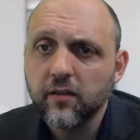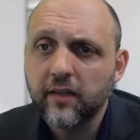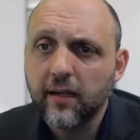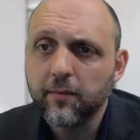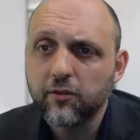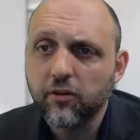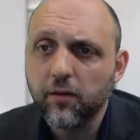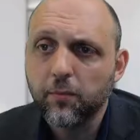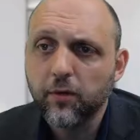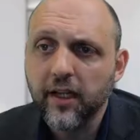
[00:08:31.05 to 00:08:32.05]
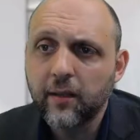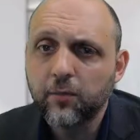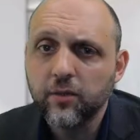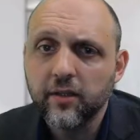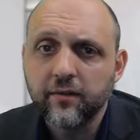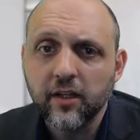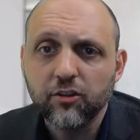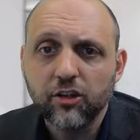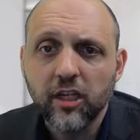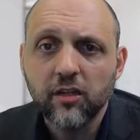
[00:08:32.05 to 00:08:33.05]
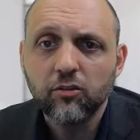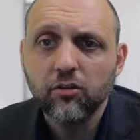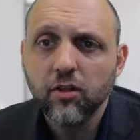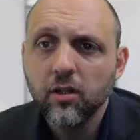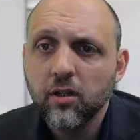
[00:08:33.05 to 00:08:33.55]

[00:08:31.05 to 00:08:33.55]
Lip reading: established in the preamble have not changed.